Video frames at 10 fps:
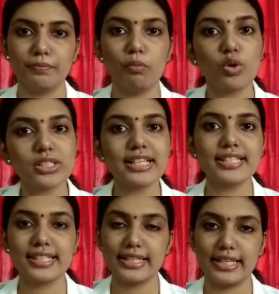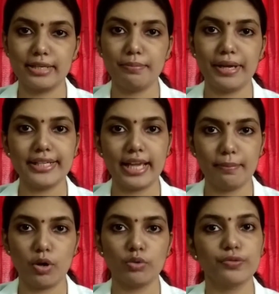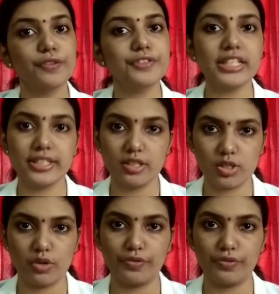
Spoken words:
Mostly seen in men above 50 years of